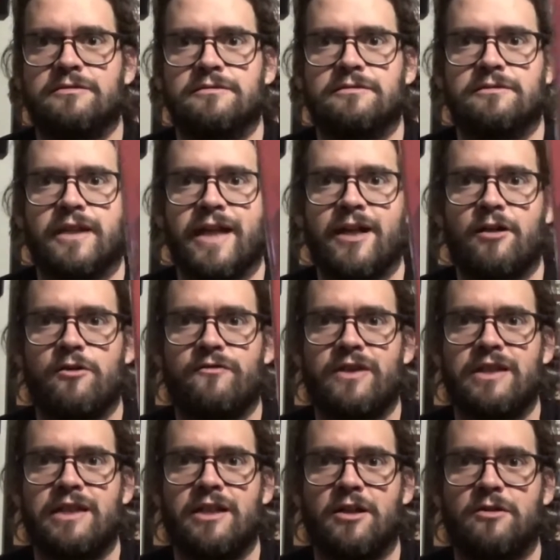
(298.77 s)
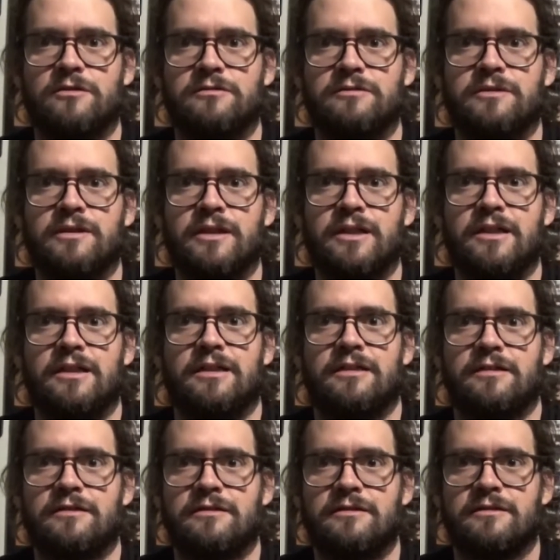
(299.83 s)
Arrow Video.
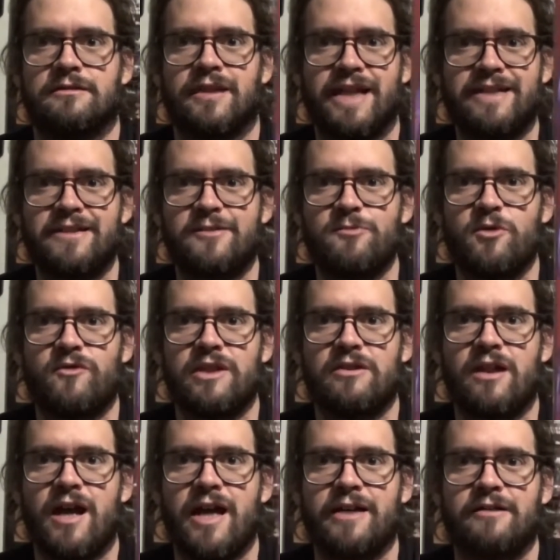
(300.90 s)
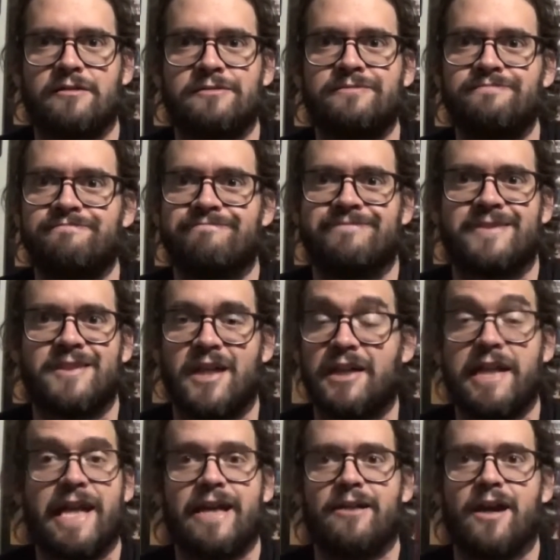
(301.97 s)
Like this movie a lot.
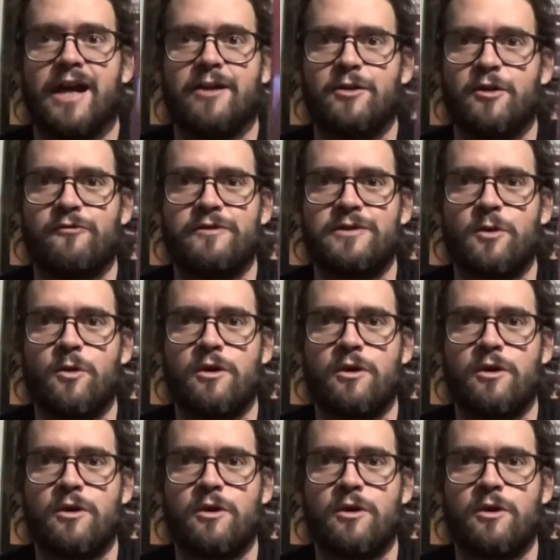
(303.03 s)
Again, I don't know if it's horror,